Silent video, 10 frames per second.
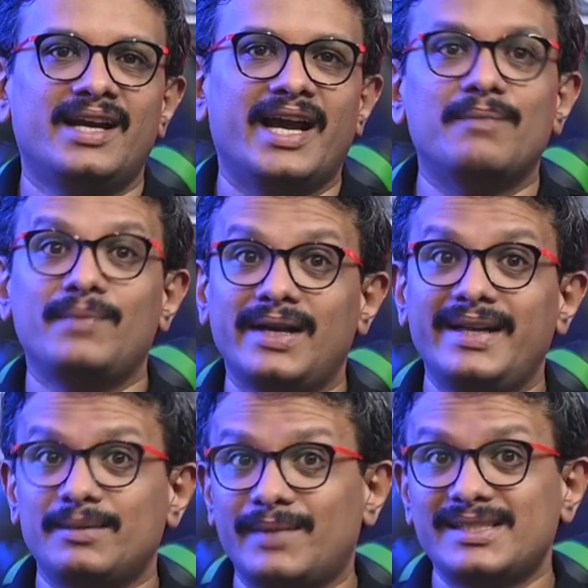I'm
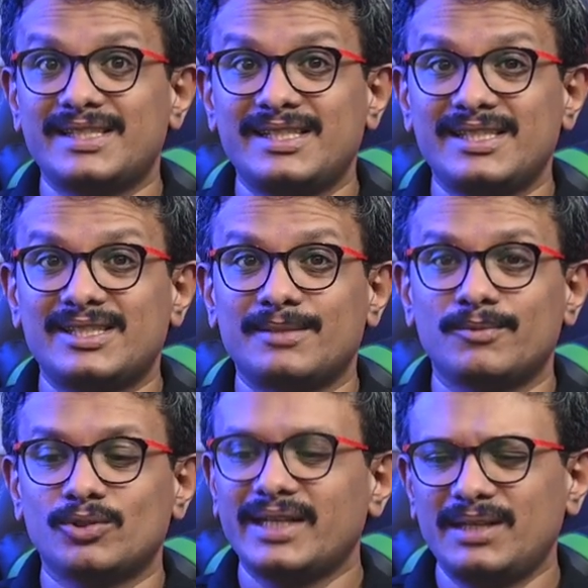building a budget system
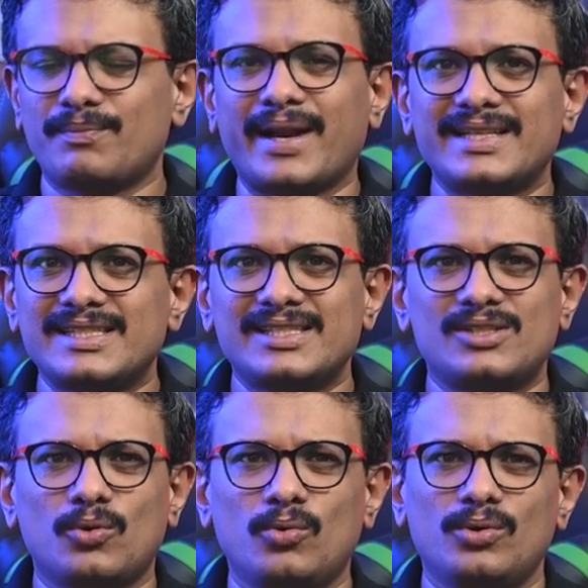so that the prices
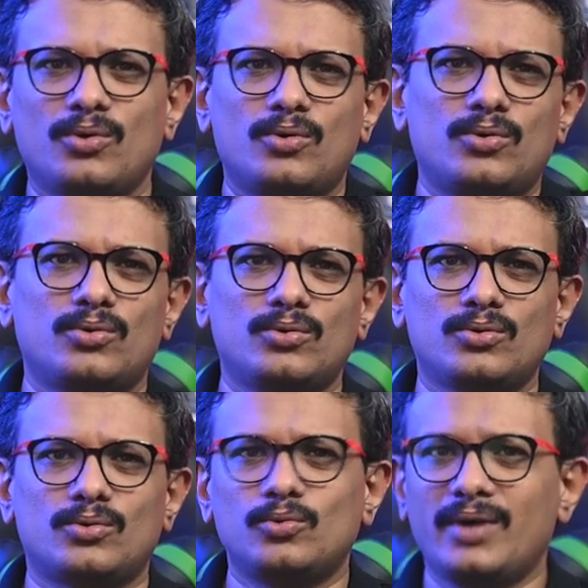don't go
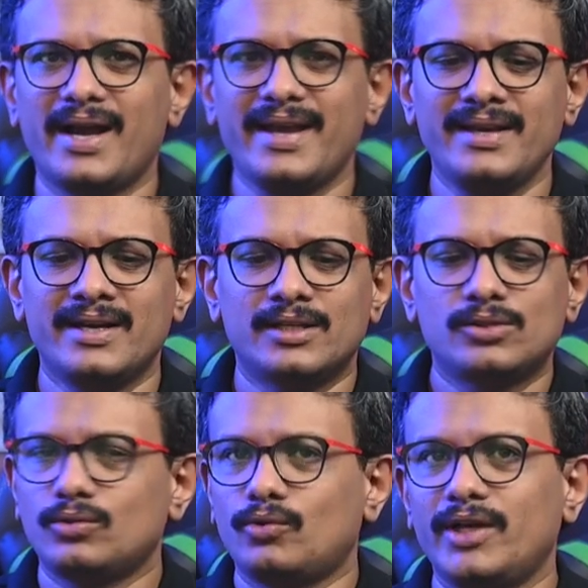too high,
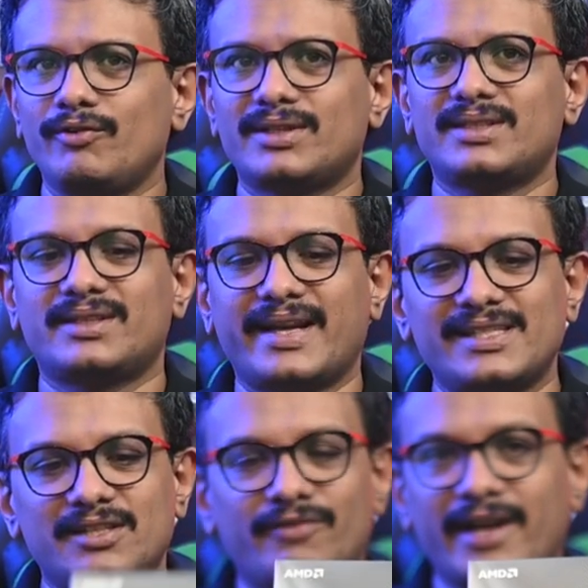so going with a
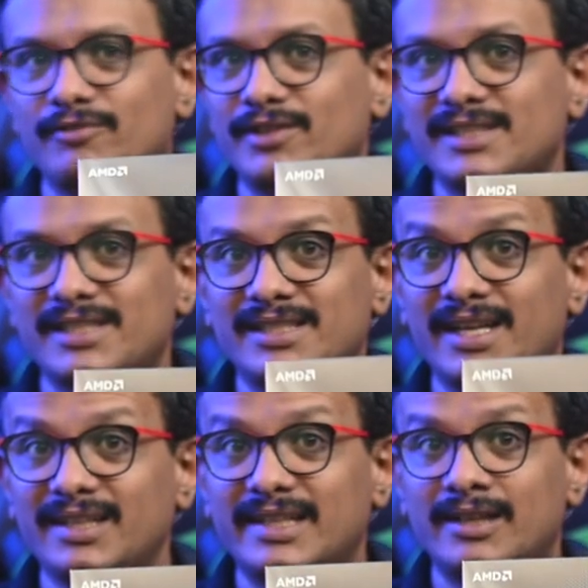Ryzen 5
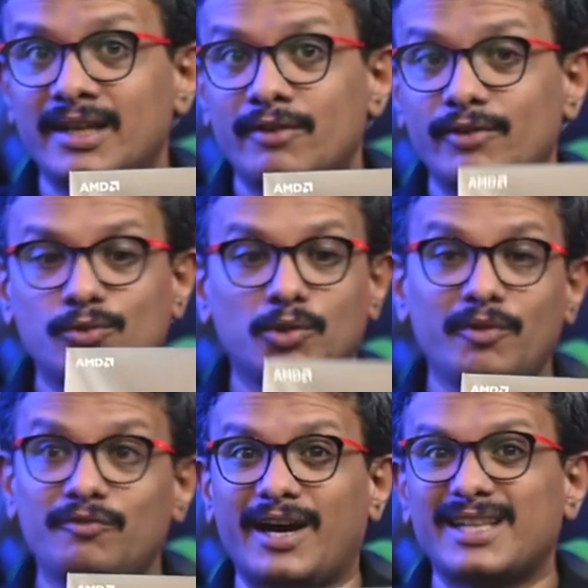3600, which could
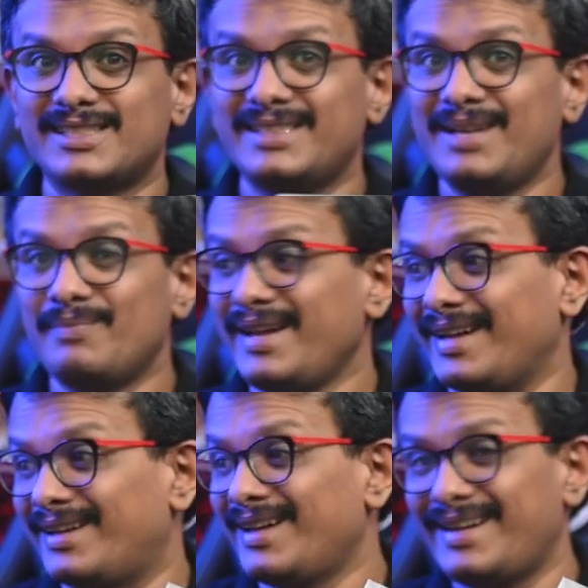be faster than my
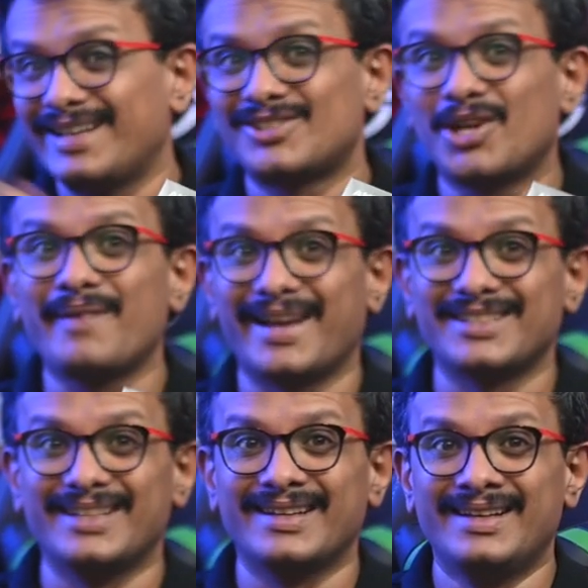Intel desktop
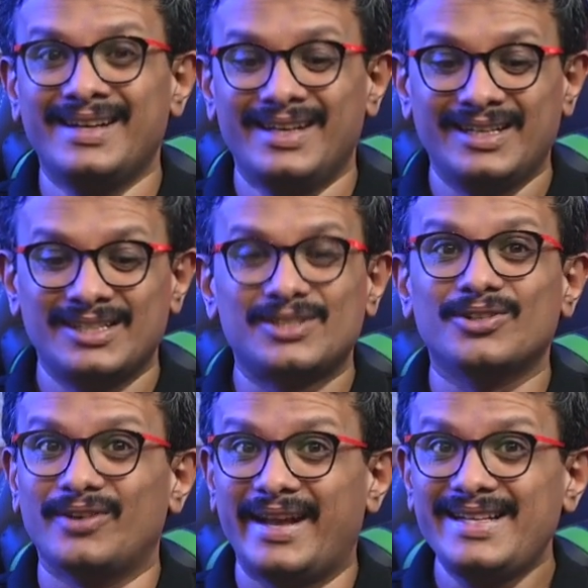actually.
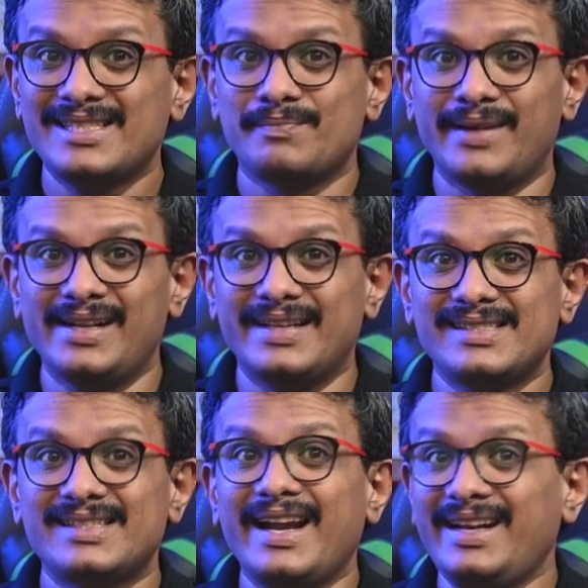So let's build
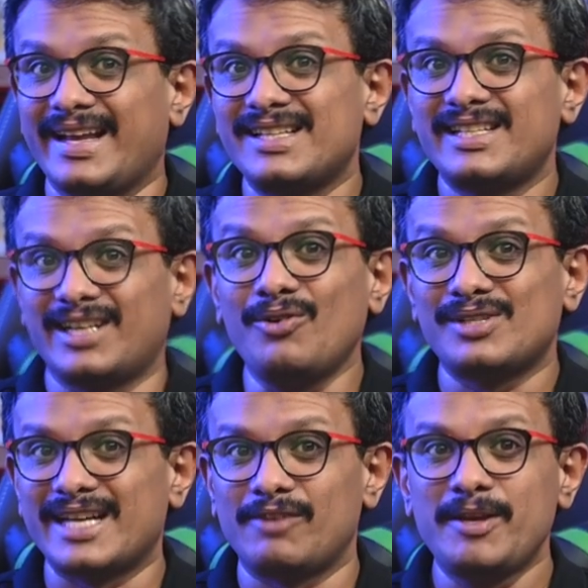this and test it out,
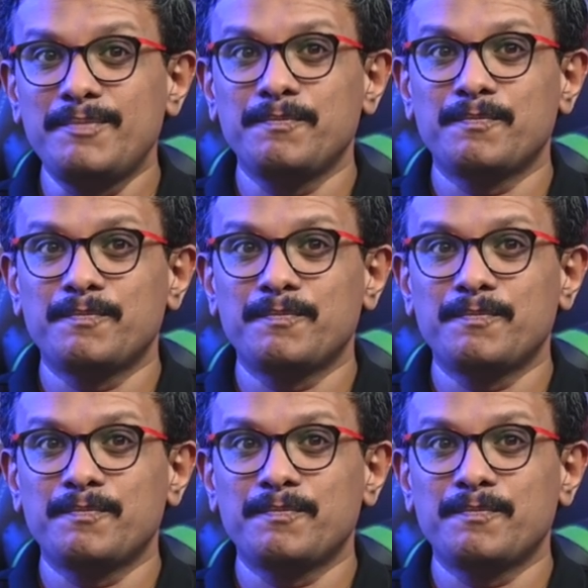shall we?